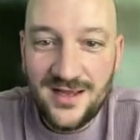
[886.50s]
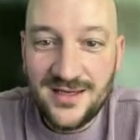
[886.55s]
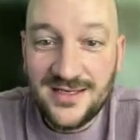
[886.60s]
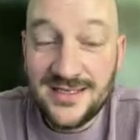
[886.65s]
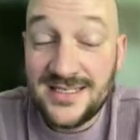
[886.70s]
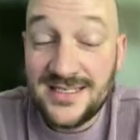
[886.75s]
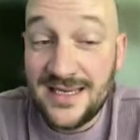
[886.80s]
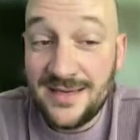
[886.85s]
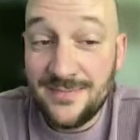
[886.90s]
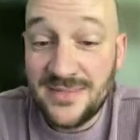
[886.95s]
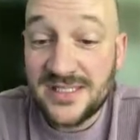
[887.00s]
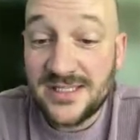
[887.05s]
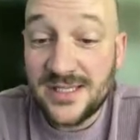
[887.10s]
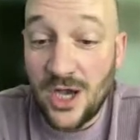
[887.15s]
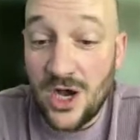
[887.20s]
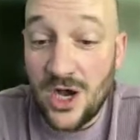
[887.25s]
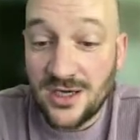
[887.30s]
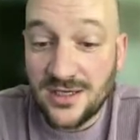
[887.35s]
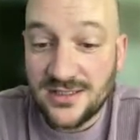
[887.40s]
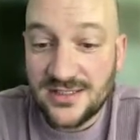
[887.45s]
Team
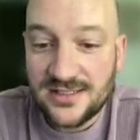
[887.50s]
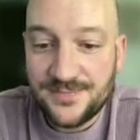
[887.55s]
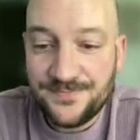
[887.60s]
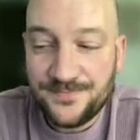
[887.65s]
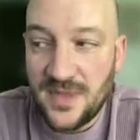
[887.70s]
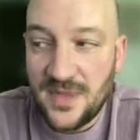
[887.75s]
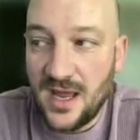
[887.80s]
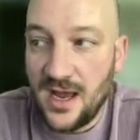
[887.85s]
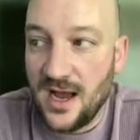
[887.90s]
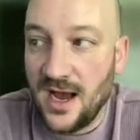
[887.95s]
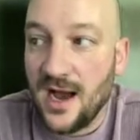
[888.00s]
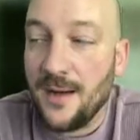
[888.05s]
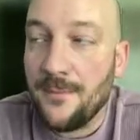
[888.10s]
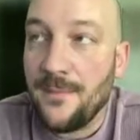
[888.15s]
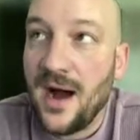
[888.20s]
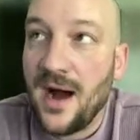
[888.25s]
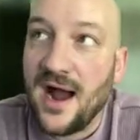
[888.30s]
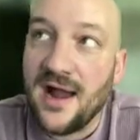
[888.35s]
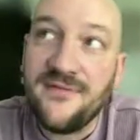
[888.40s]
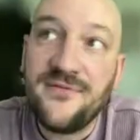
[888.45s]
songs.
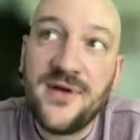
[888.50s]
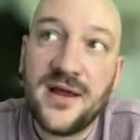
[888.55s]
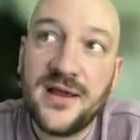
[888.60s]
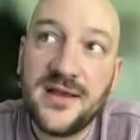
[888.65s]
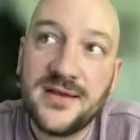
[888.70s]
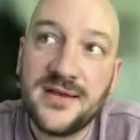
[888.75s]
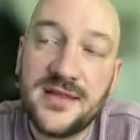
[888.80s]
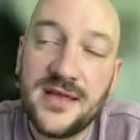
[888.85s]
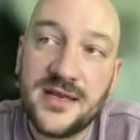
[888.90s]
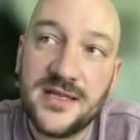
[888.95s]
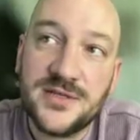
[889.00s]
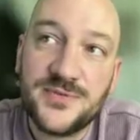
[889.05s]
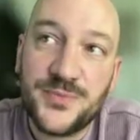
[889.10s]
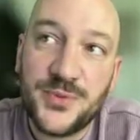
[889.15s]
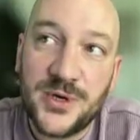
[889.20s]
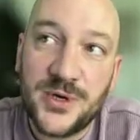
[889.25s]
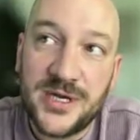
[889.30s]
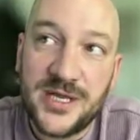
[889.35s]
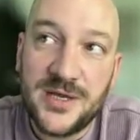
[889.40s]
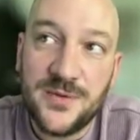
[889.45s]
I find that it's
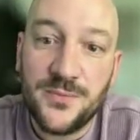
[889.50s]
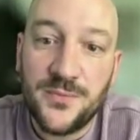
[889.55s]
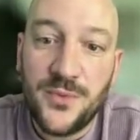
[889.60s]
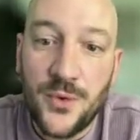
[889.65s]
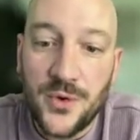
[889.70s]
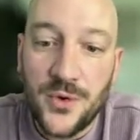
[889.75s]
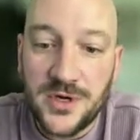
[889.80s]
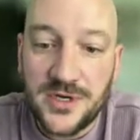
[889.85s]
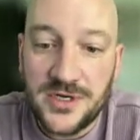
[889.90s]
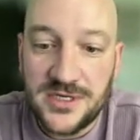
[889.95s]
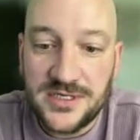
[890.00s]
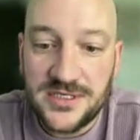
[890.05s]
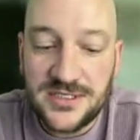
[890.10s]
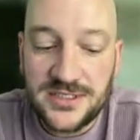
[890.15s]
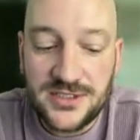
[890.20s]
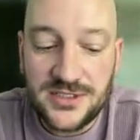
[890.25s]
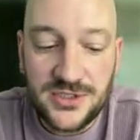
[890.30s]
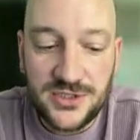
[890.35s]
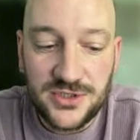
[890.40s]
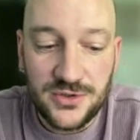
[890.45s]
pretty important
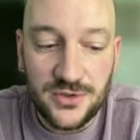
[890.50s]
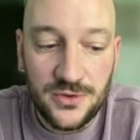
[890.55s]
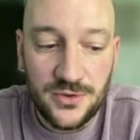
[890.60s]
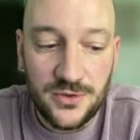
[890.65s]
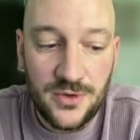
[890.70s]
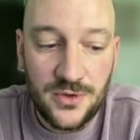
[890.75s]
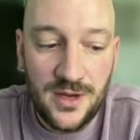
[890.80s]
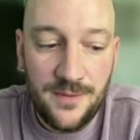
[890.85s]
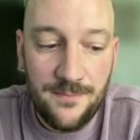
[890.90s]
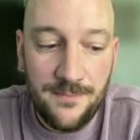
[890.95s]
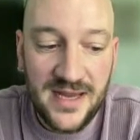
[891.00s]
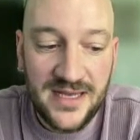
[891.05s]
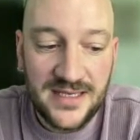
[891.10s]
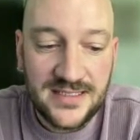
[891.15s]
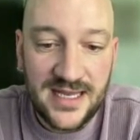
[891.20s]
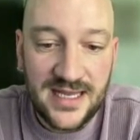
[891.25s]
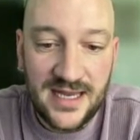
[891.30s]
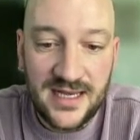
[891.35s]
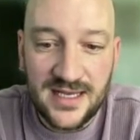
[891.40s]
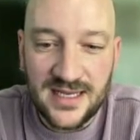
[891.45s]
to
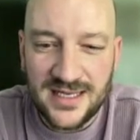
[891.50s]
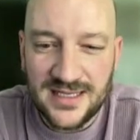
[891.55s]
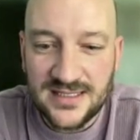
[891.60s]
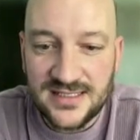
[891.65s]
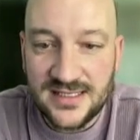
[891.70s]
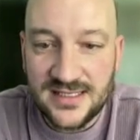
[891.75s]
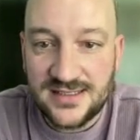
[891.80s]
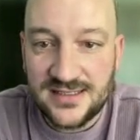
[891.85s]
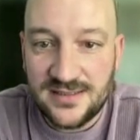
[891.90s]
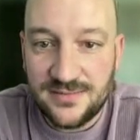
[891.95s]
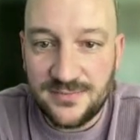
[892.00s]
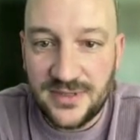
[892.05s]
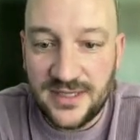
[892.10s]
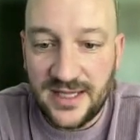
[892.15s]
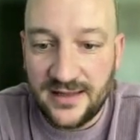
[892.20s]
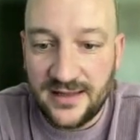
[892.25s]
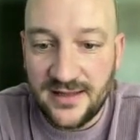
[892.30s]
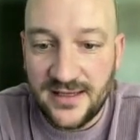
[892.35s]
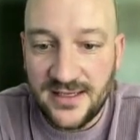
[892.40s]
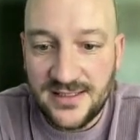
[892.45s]
maintain a consistent
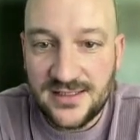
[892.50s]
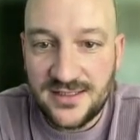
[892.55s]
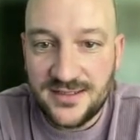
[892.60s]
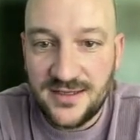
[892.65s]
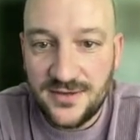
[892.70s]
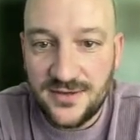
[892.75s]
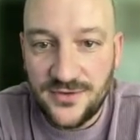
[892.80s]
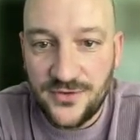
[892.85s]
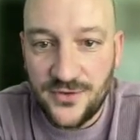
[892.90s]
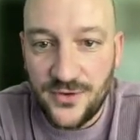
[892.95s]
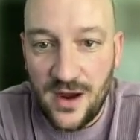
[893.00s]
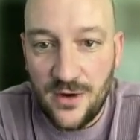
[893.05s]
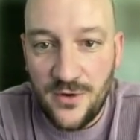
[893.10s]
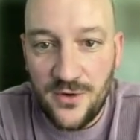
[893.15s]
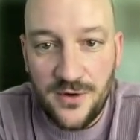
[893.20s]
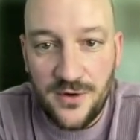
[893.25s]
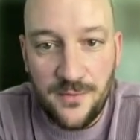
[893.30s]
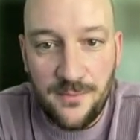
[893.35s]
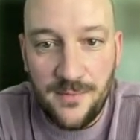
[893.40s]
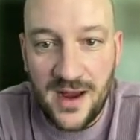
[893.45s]
playlist throughout
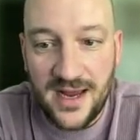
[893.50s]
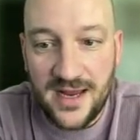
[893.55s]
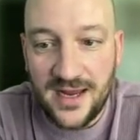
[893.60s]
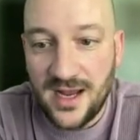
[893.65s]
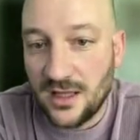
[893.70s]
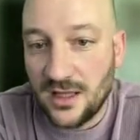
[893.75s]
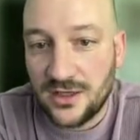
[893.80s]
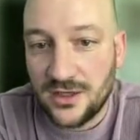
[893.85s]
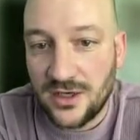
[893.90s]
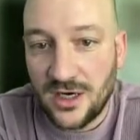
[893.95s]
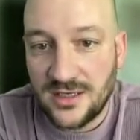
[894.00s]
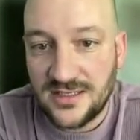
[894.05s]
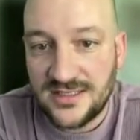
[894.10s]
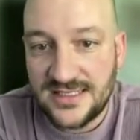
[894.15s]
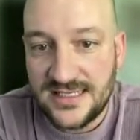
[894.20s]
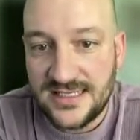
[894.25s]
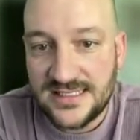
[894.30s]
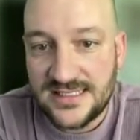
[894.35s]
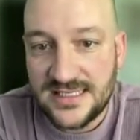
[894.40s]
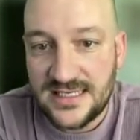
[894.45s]
my color guard
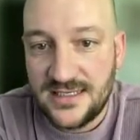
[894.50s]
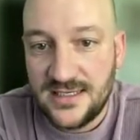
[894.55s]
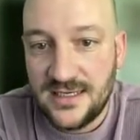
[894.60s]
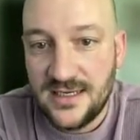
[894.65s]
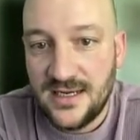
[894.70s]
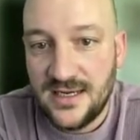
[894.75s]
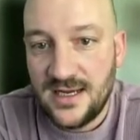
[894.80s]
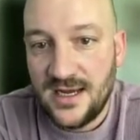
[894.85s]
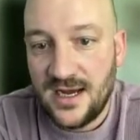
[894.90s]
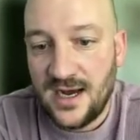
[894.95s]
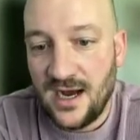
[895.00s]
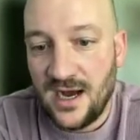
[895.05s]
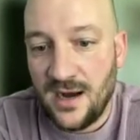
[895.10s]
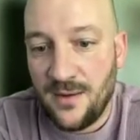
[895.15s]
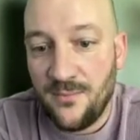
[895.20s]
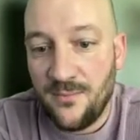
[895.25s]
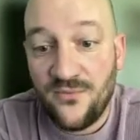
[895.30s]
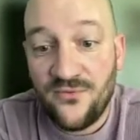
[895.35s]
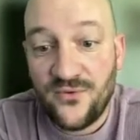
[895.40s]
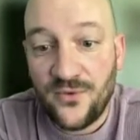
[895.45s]
season.
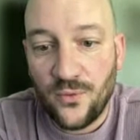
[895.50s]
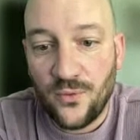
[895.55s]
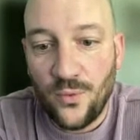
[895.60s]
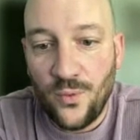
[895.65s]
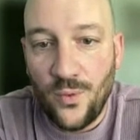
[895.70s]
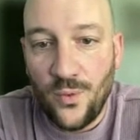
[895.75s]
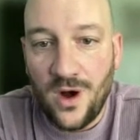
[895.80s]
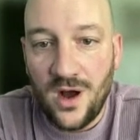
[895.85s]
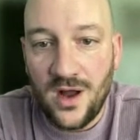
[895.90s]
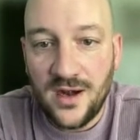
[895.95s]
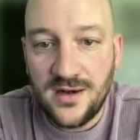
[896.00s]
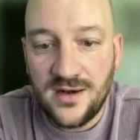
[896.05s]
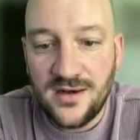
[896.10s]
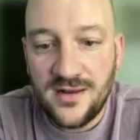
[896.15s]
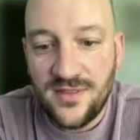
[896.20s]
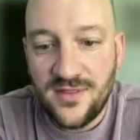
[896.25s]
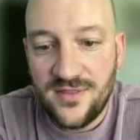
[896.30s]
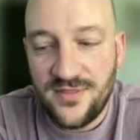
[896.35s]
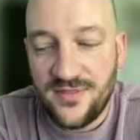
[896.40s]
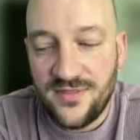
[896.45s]
For one,
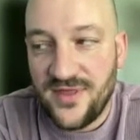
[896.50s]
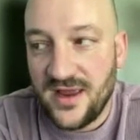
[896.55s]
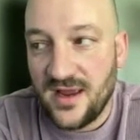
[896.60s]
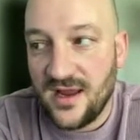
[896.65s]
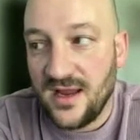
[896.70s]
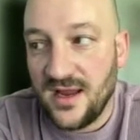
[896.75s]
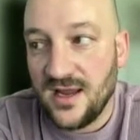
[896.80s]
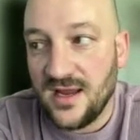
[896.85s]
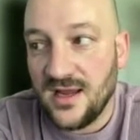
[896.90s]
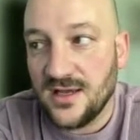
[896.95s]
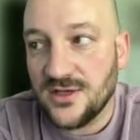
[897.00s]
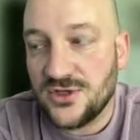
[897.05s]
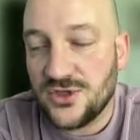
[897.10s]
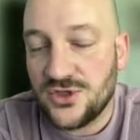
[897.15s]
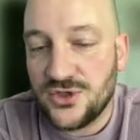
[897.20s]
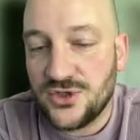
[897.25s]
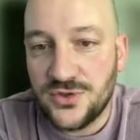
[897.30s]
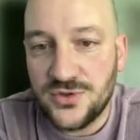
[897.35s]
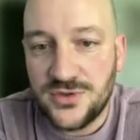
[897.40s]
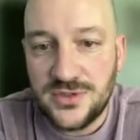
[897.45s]

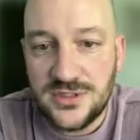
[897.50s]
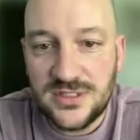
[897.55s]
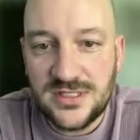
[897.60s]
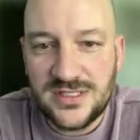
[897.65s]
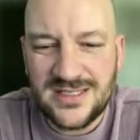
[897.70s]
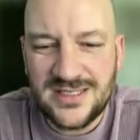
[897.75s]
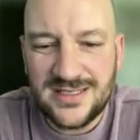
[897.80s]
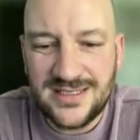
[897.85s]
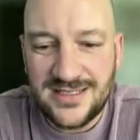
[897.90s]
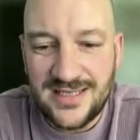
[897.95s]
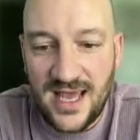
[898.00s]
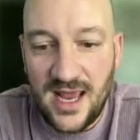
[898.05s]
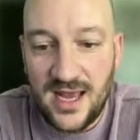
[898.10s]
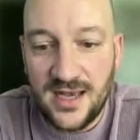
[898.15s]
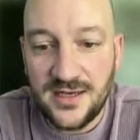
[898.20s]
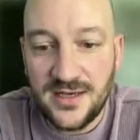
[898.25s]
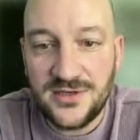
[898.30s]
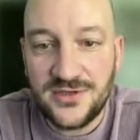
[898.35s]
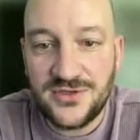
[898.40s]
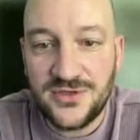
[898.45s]
students
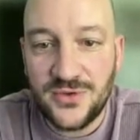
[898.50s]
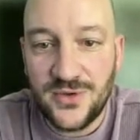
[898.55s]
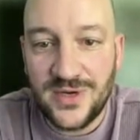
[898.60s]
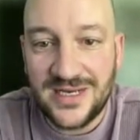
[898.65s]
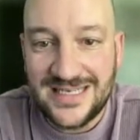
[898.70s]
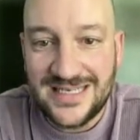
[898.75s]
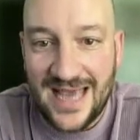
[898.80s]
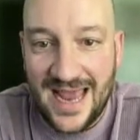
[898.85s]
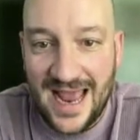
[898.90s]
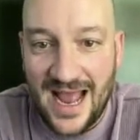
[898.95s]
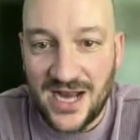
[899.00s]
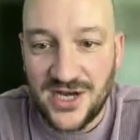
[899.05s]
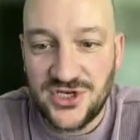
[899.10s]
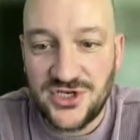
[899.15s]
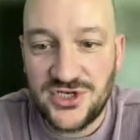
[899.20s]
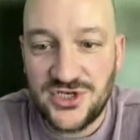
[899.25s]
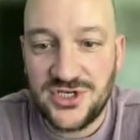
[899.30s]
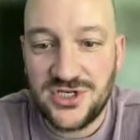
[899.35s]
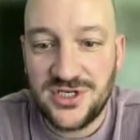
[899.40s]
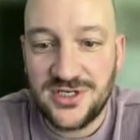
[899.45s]
tend to
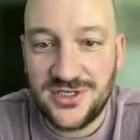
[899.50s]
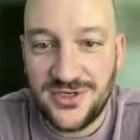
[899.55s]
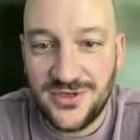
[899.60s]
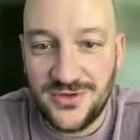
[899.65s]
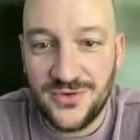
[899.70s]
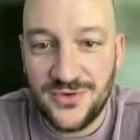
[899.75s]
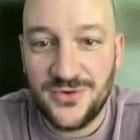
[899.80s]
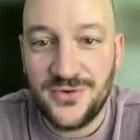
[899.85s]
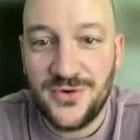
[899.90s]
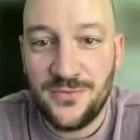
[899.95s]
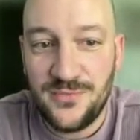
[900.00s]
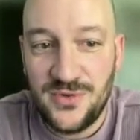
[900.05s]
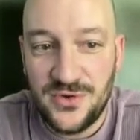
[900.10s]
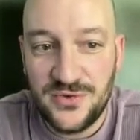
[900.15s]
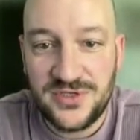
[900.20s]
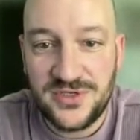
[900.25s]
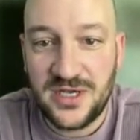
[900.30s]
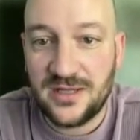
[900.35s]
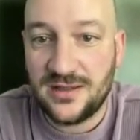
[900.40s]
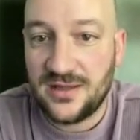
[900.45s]
attach to music